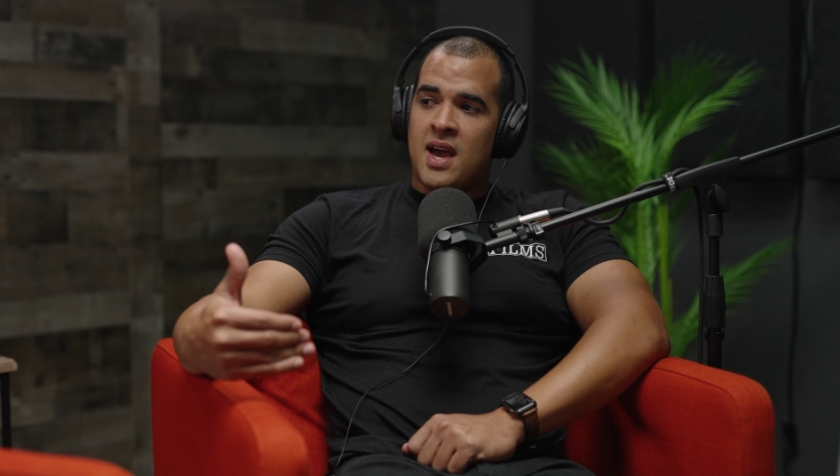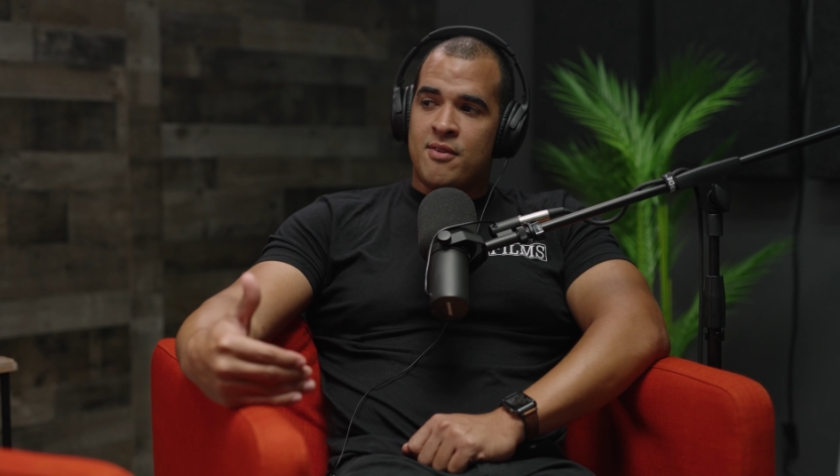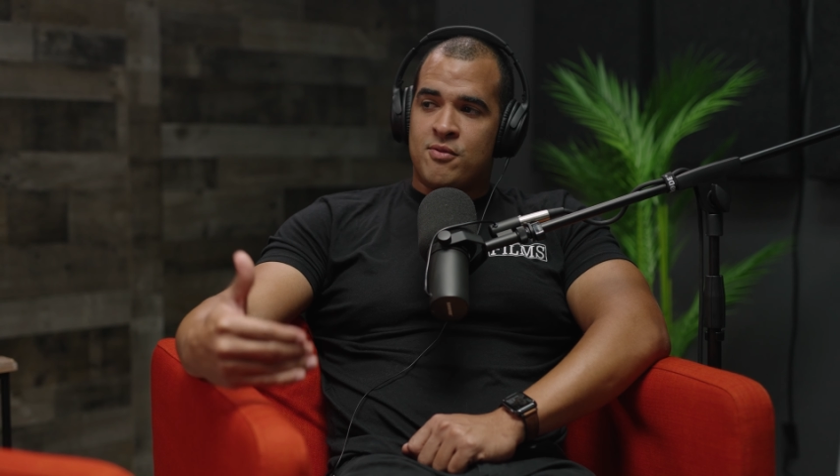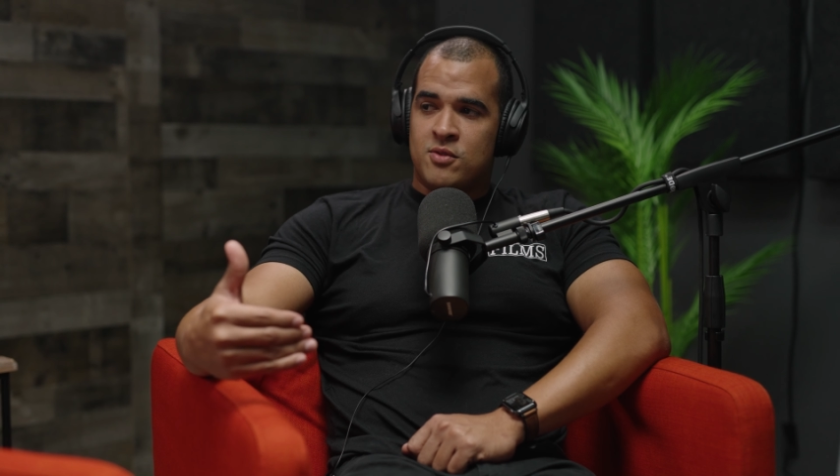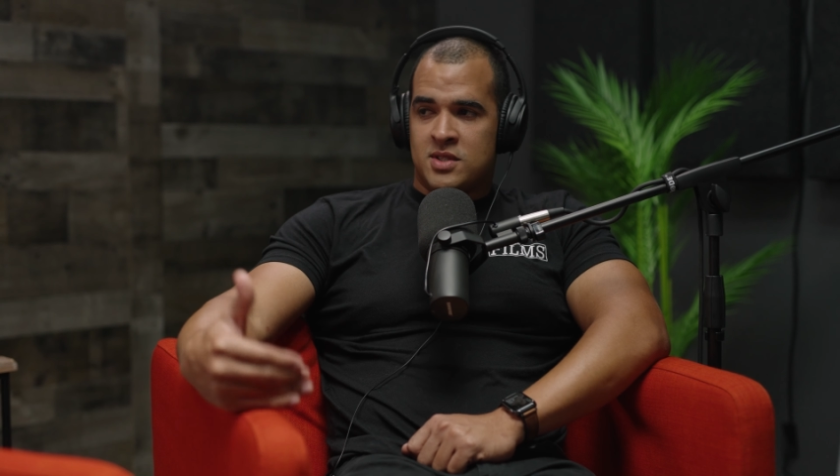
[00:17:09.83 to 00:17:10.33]

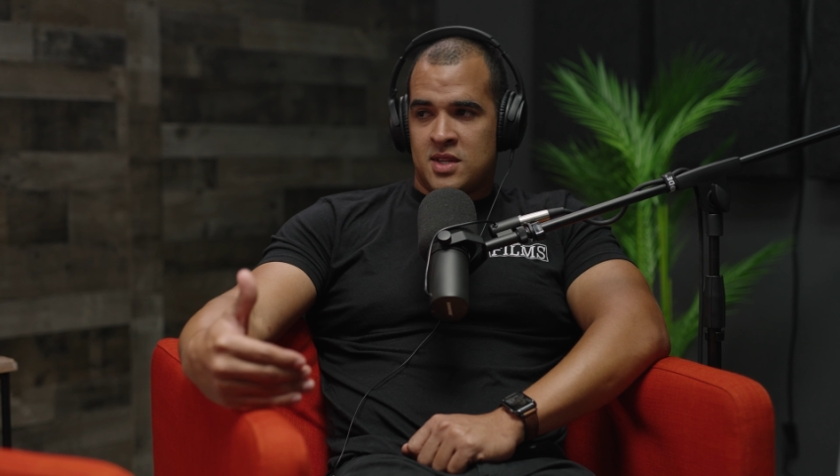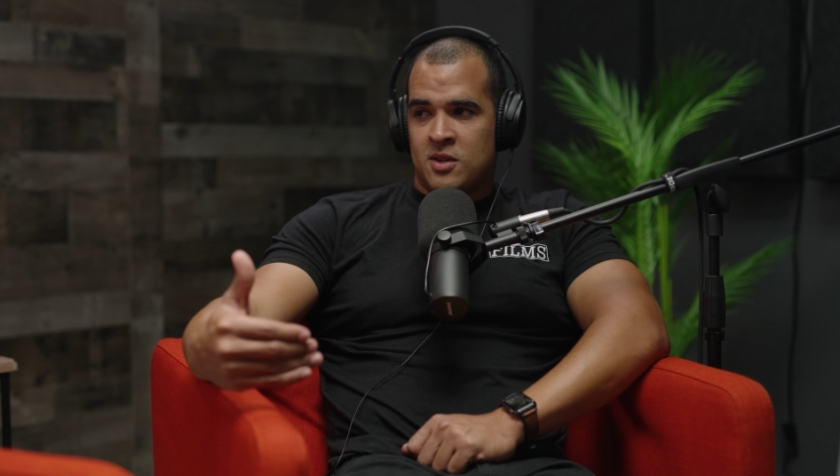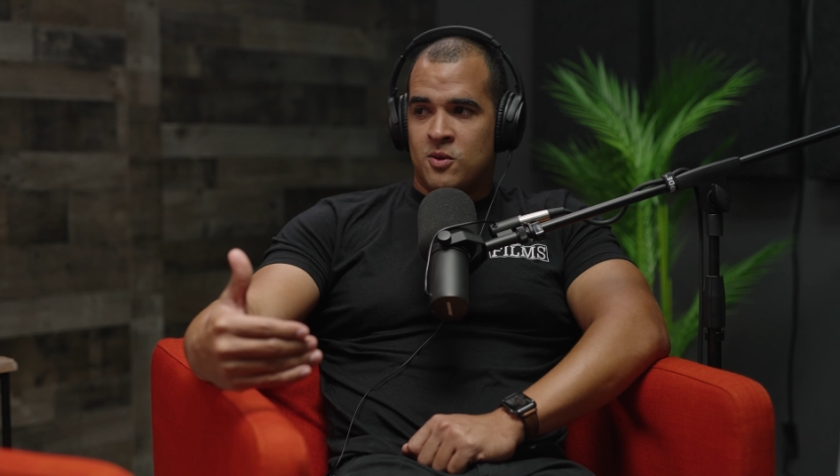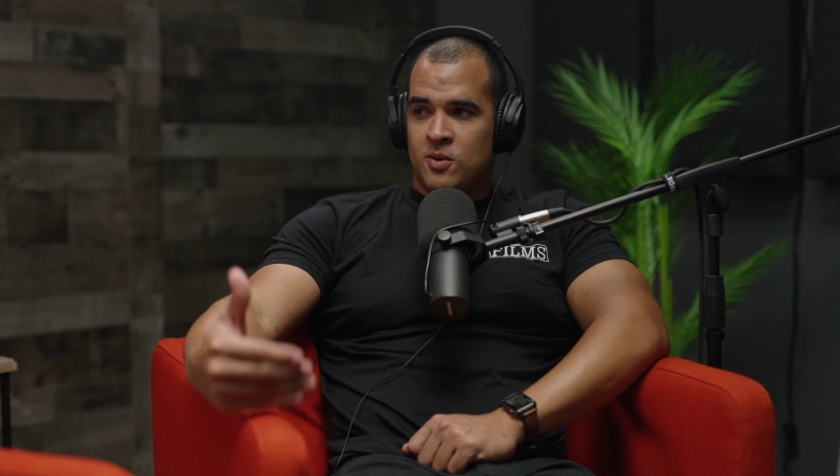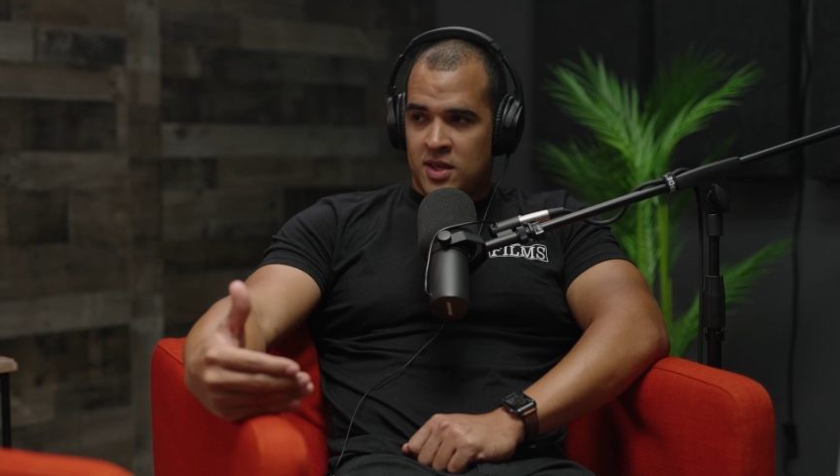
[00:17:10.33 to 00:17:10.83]
every
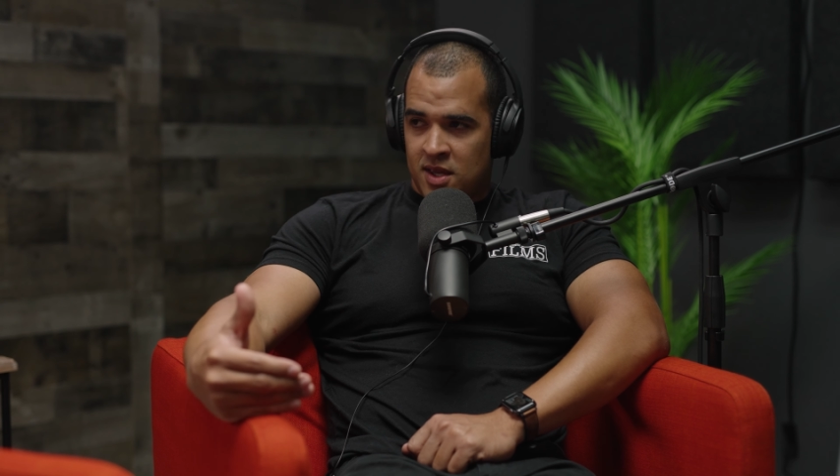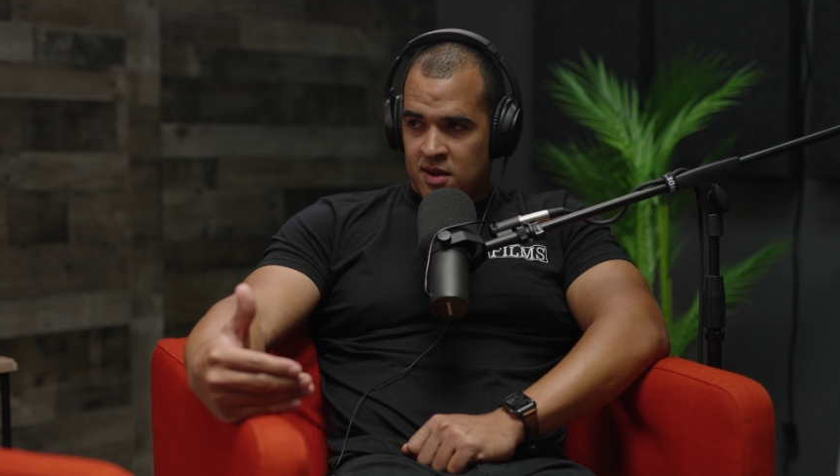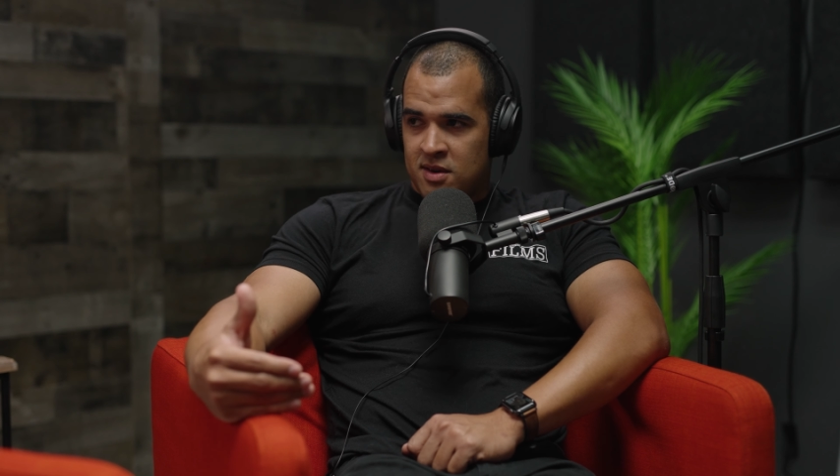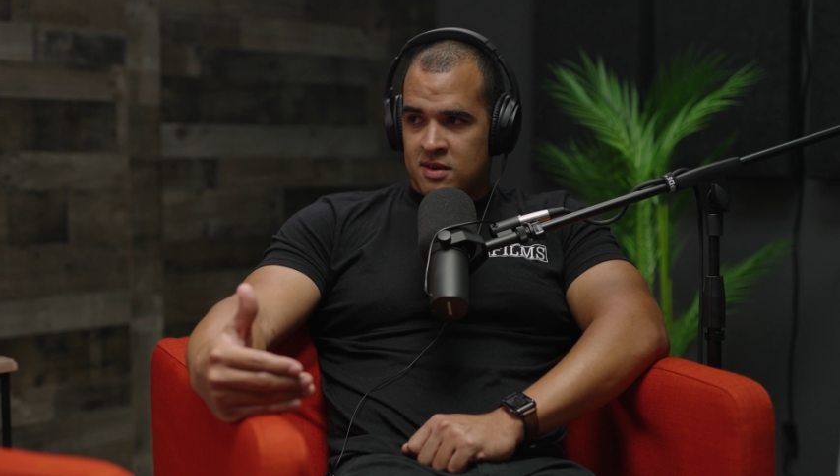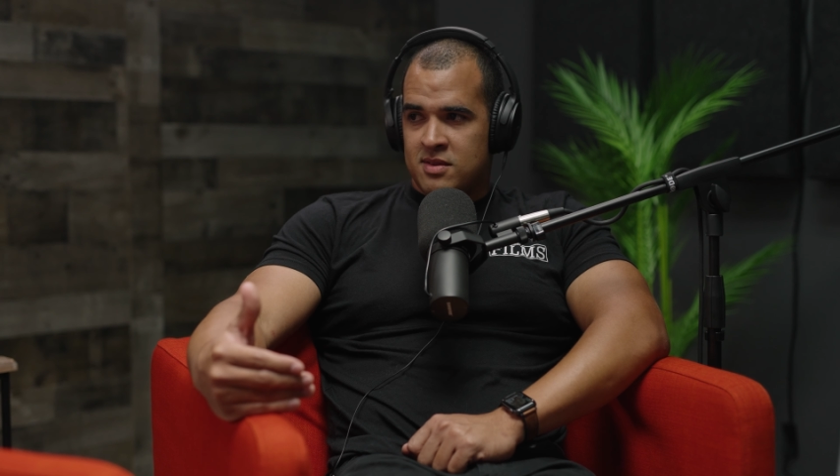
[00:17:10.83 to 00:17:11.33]
single
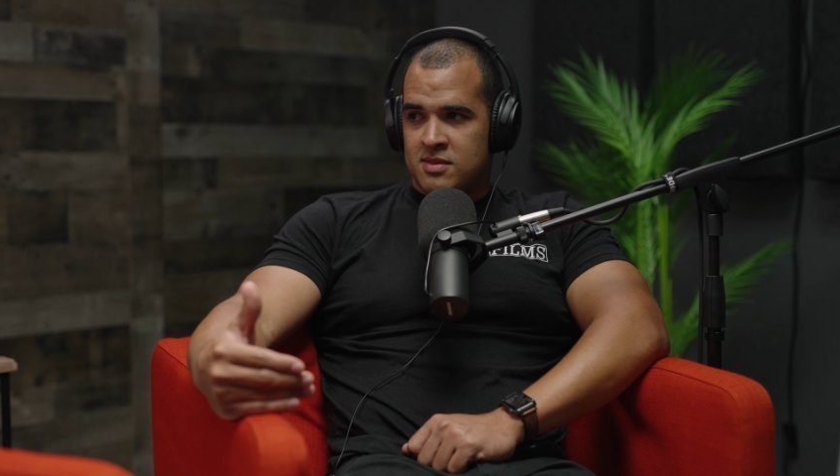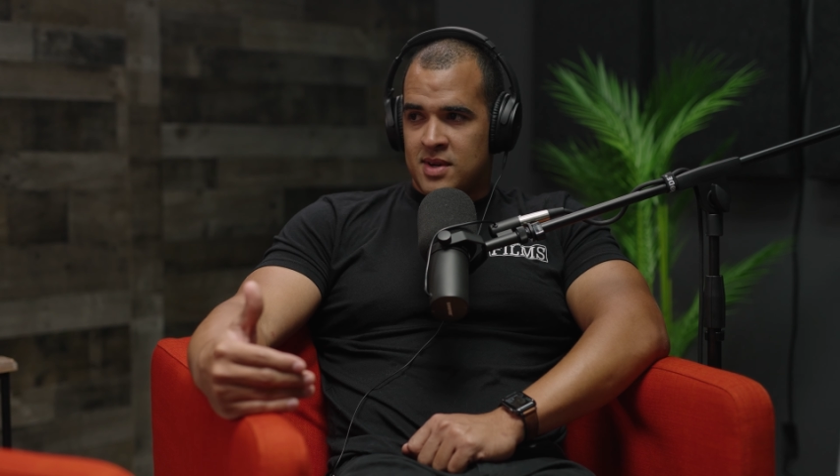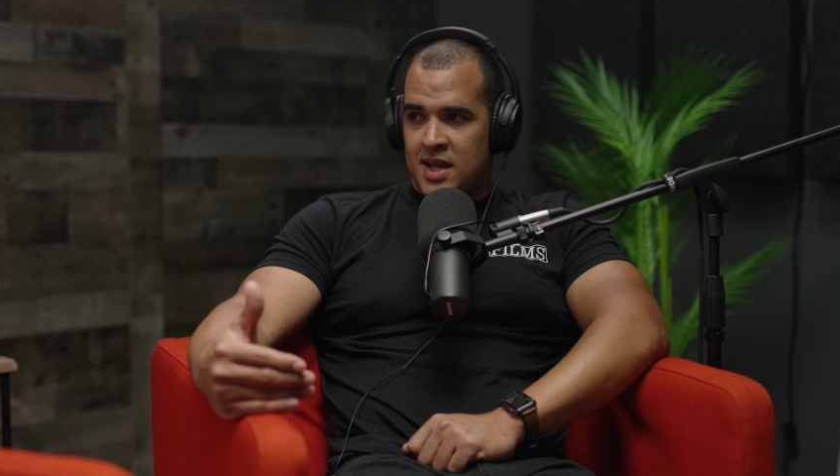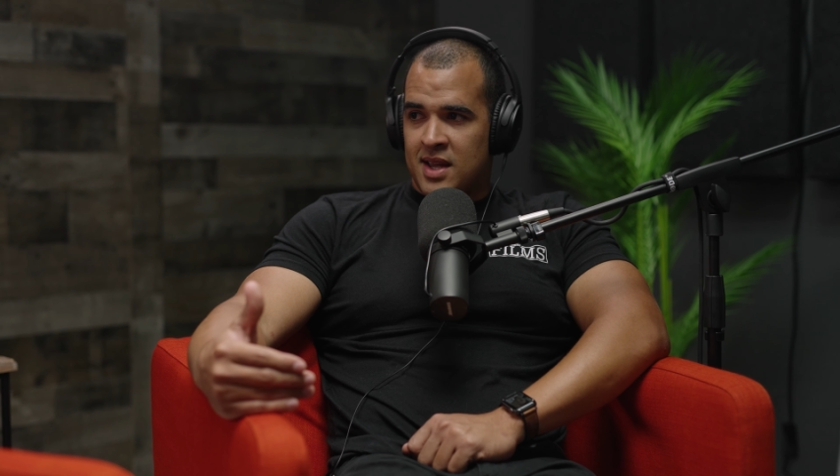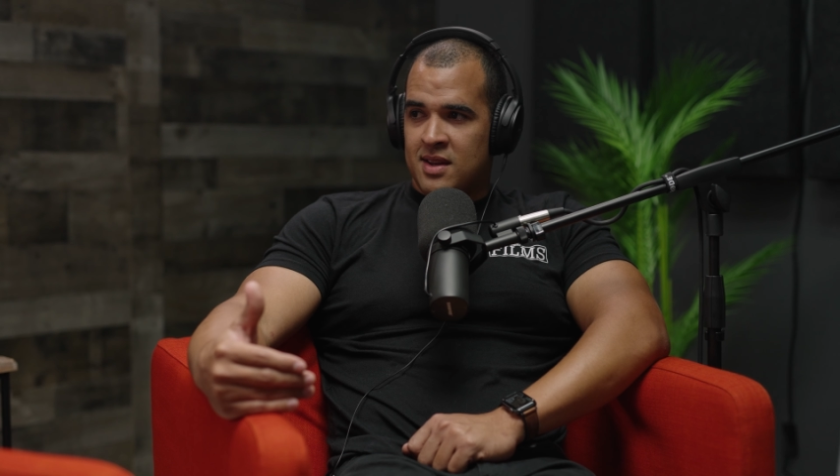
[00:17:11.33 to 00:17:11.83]
year,
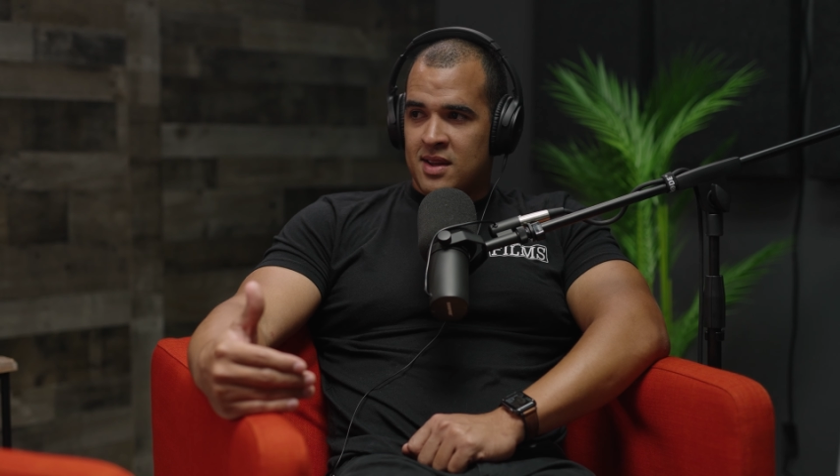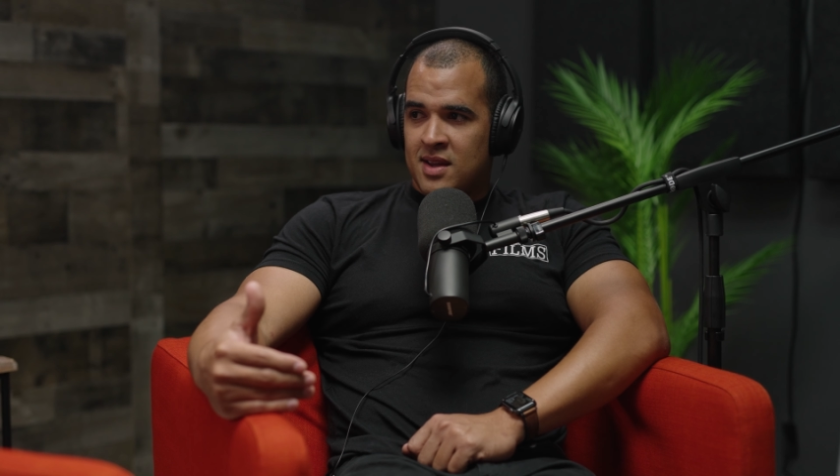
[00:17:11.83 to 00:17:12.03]
right?